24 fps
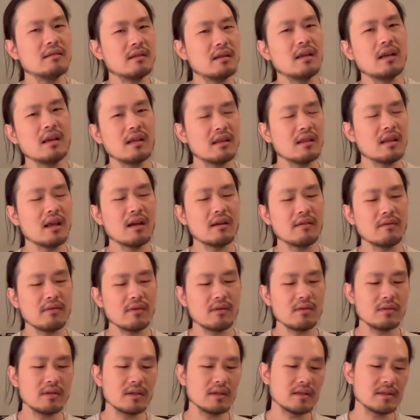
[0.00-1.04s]
hit that
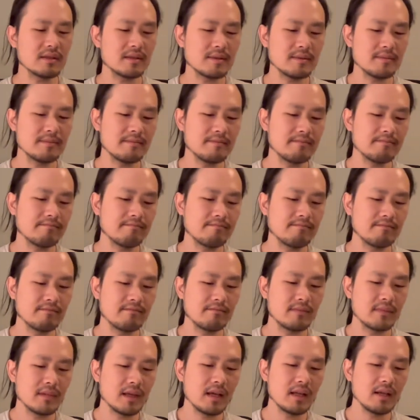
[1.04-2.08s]
focus.
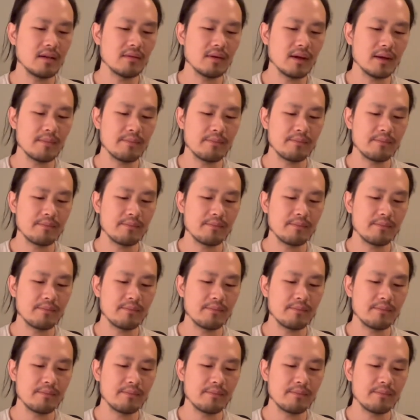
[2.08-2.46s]
Anyway,